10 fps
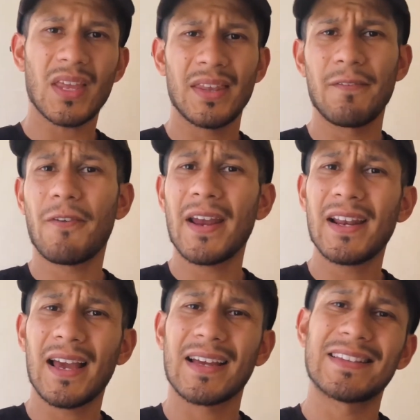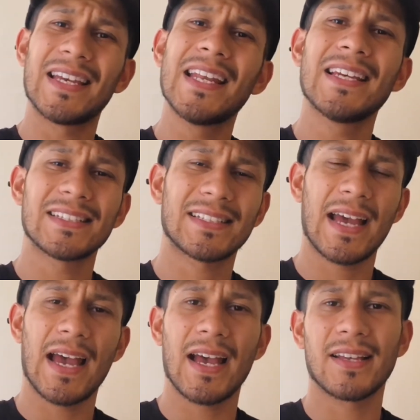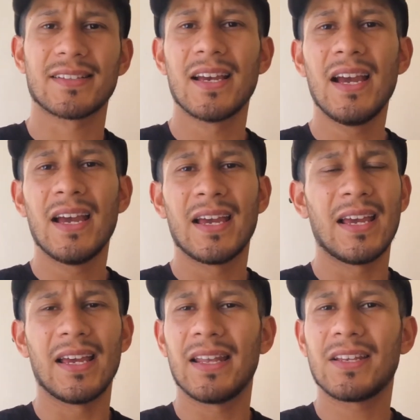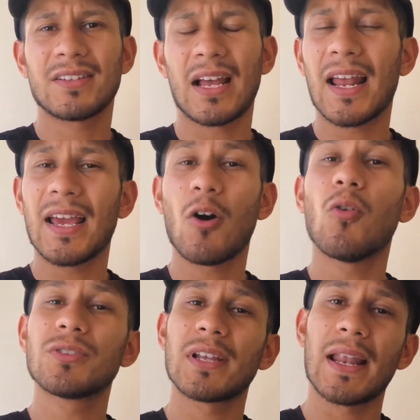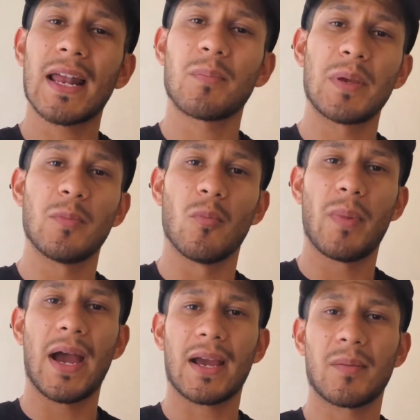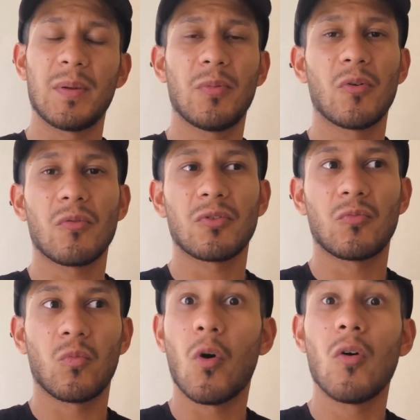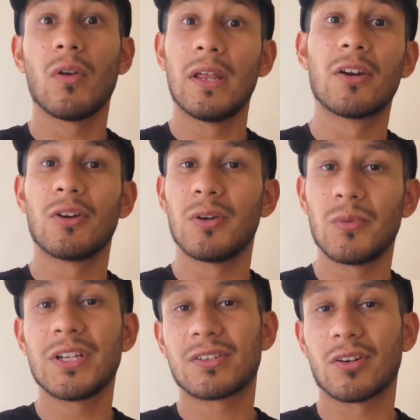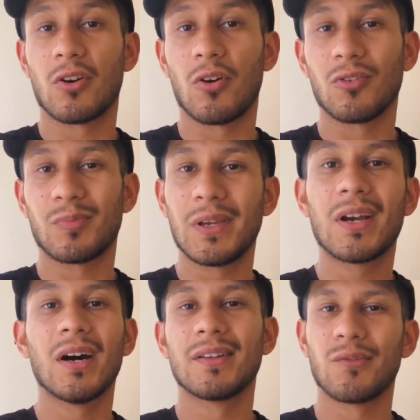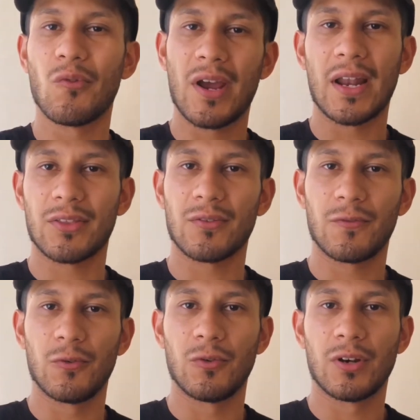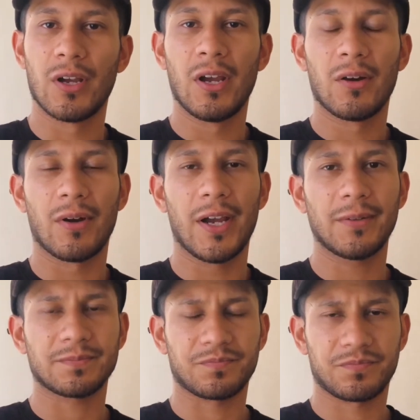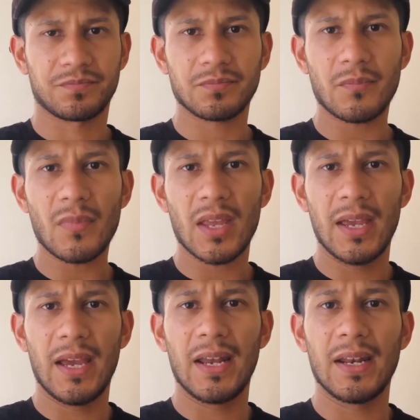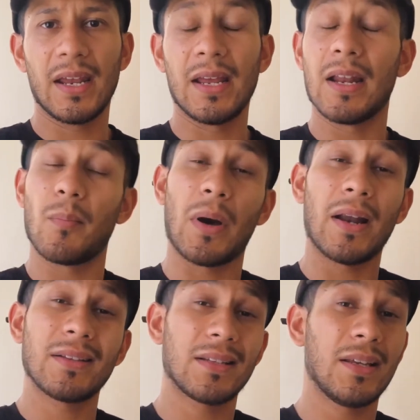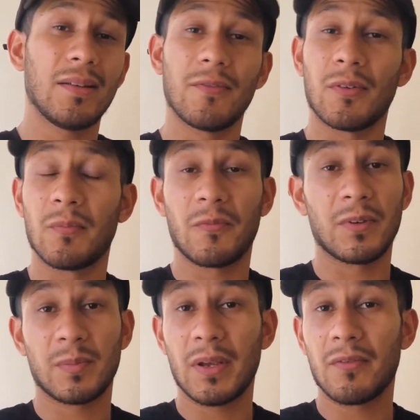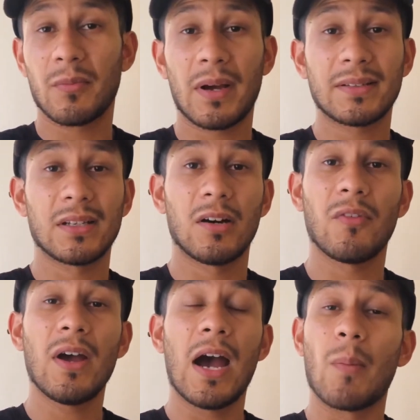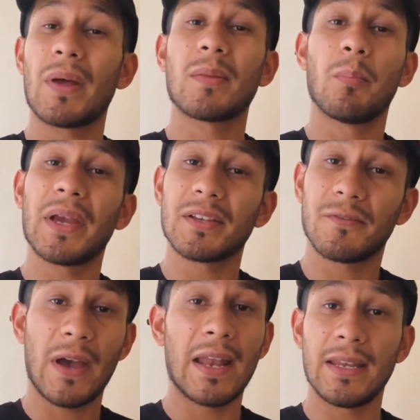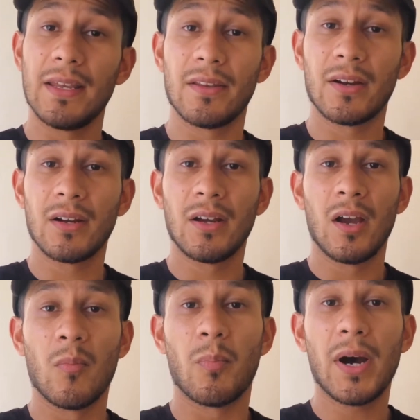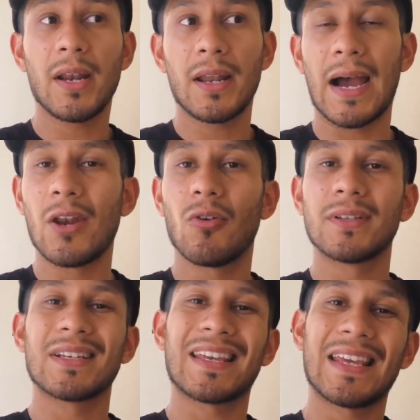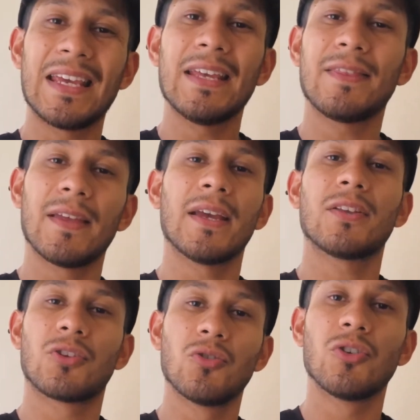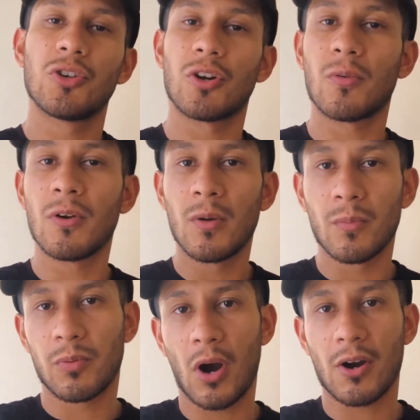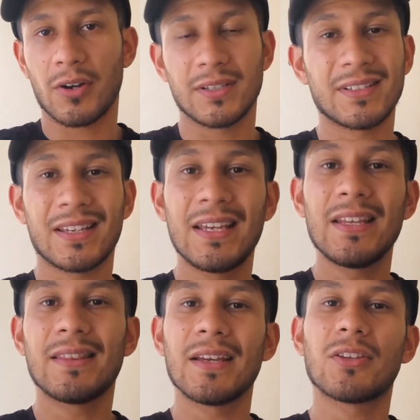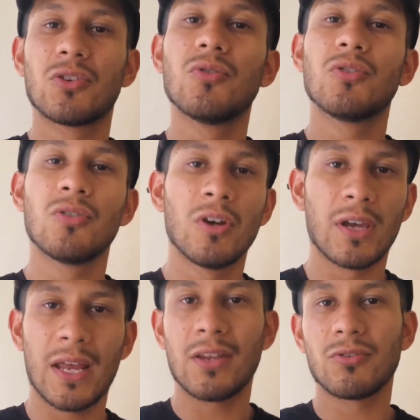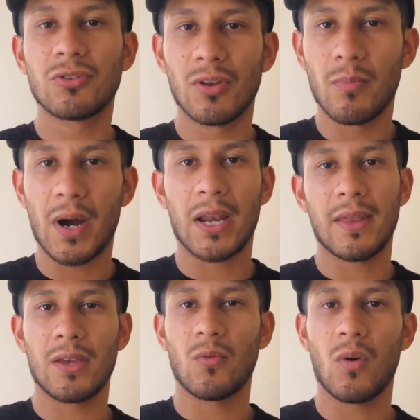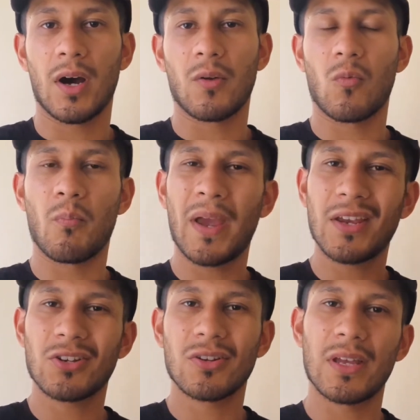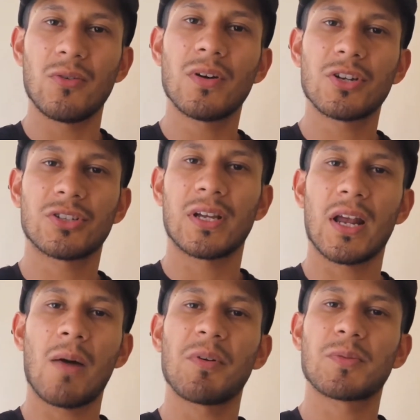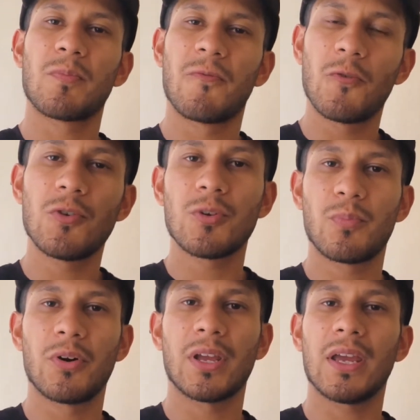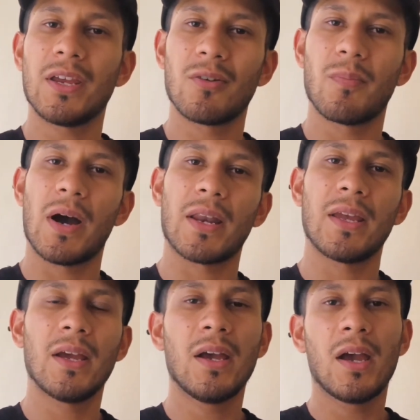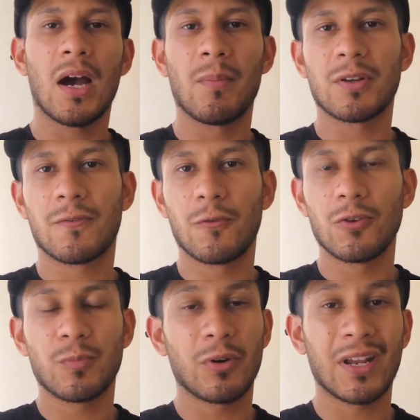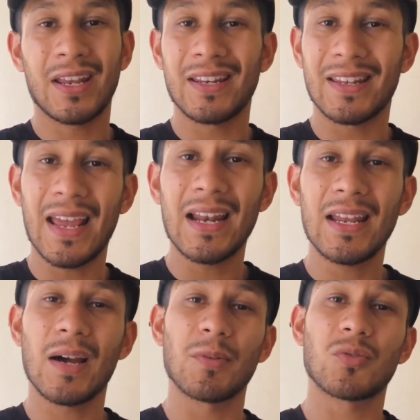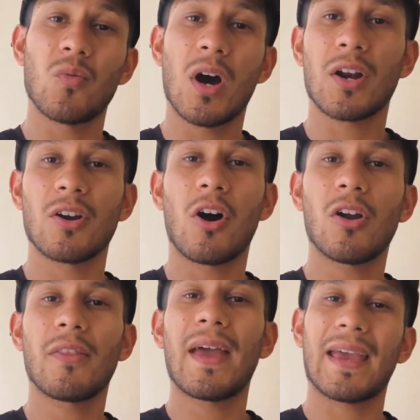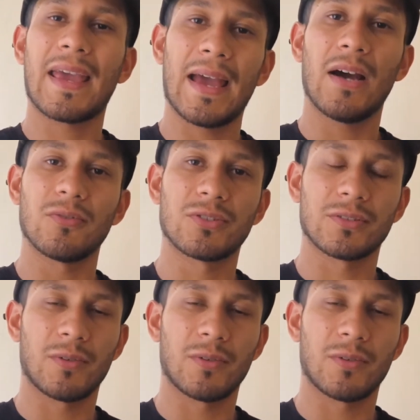They find it like a tedious task. It holds a lot of people back. People won't literally reach their goals because of weighing out their food, right? And honestly, from speaking for myself, I'm not the biggest fan either, but I know it's a key thing to your progress. It's a key thing to getting you to the body that you want. Making sure that you understand how much food you're putting in your body, how much food you're putting in daily, how much water, all of that counts,